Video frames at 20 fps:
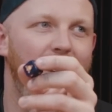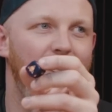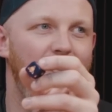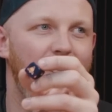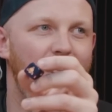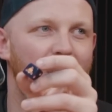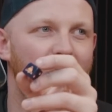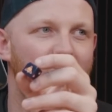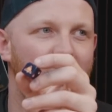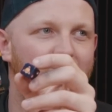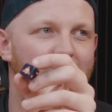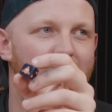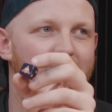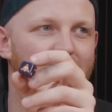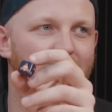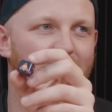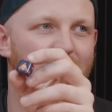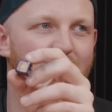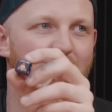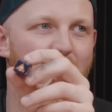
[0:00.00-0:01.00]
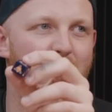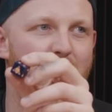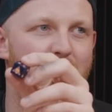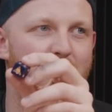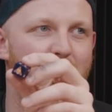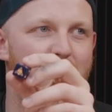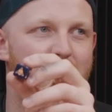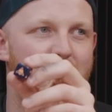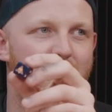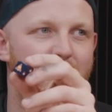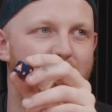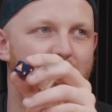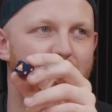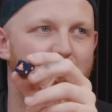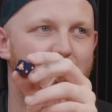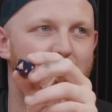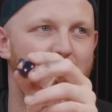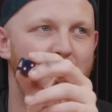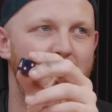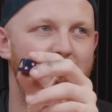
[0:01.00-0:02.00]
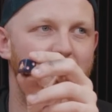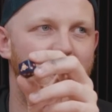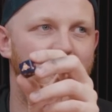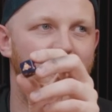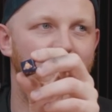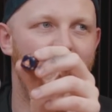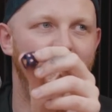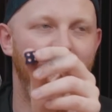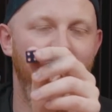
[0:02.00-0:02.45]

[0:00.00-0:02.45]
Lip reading: So there is a huge, huge difference between these. I